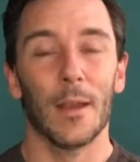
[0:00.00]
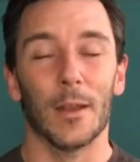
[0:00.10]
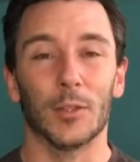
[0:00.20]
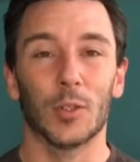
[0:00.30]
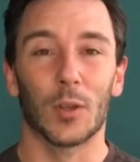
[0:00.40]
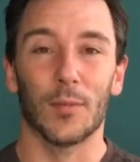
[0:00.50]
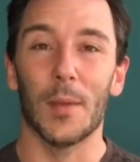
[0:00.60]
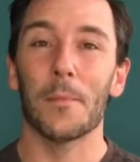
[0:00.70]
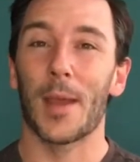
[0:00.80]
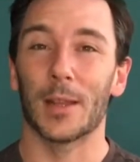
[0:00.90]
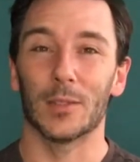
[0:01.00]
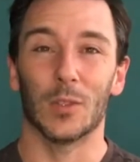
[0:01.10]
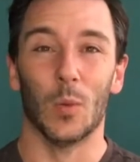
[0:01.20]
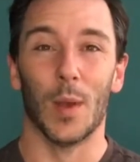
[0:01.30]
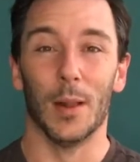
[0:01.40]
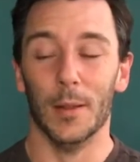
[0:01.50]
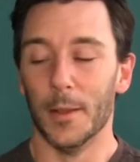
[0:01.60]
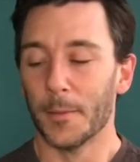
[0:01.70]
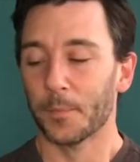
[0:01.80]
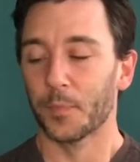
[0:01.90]
shock of impact so well,
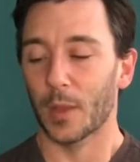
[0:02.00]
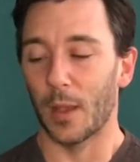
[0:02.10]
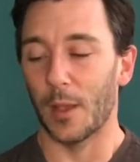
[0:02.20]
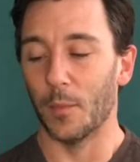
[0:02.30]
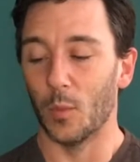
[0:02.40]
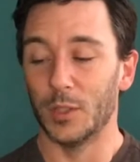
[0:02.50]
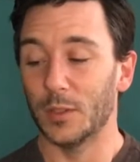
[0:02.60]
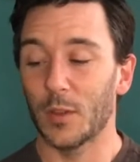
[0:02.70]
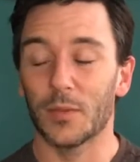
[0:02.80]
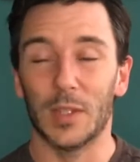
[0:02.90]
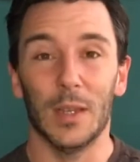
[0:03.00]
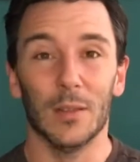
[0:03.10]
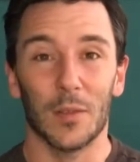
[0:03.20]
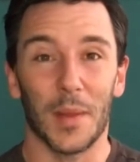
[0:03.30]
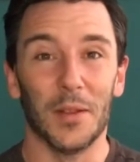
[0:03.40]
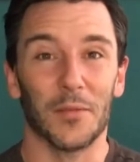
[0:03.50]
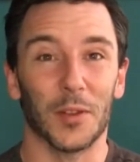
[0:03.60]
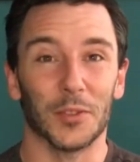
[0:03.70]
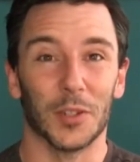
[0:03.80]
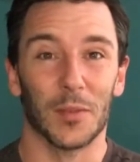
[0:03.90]
which is obviously the main
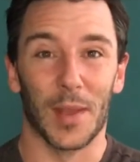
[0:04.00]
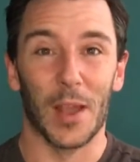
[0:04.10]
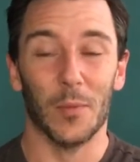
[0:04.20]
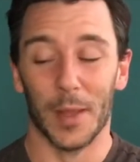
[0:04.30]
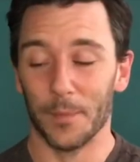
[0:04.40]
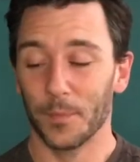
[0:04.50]
function of a helmet.